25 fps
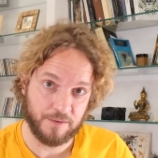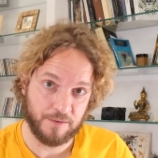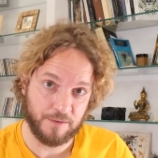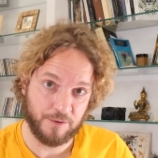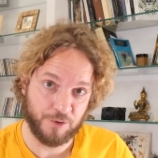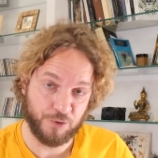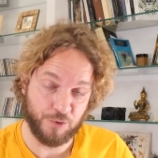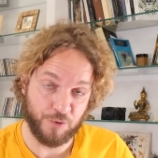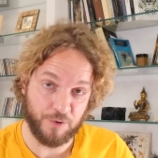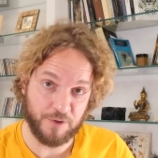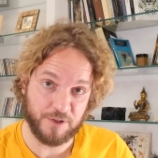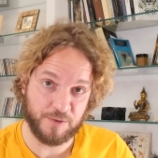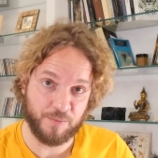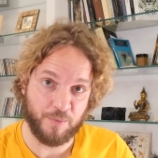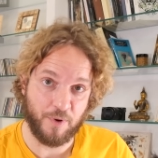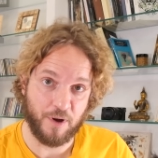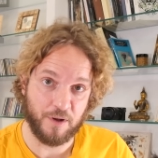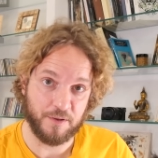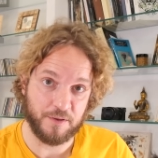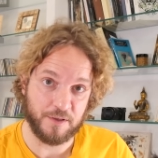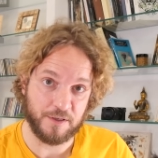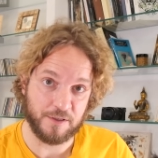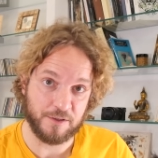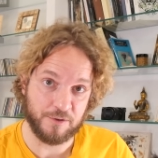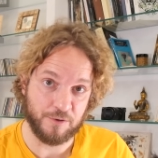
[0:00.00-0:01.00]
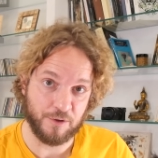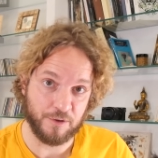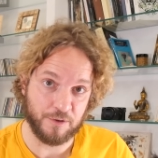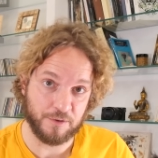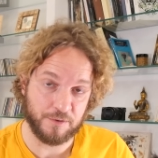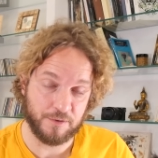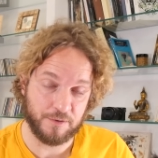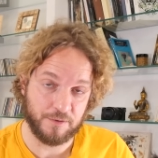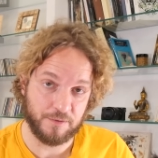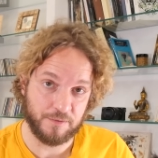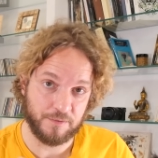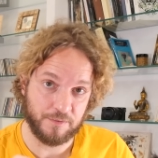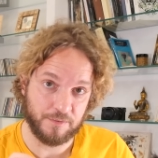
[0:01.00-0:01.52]
shooting spot is not
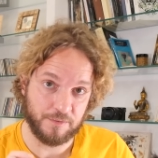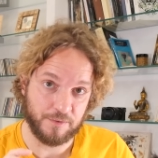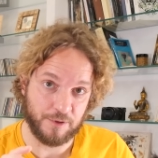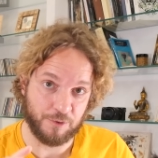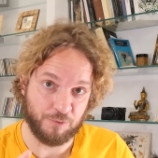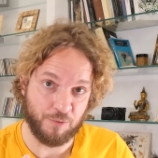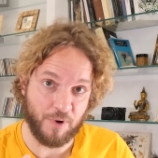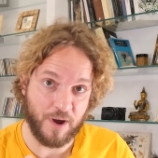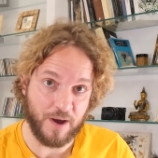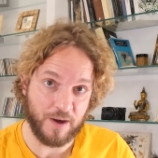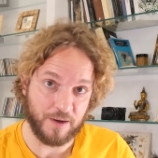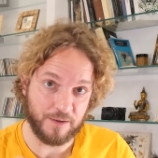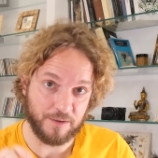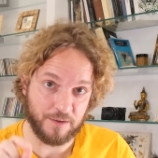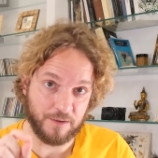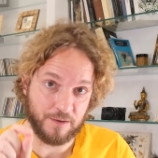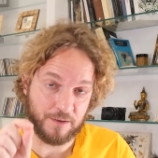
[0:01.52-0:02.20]
the right.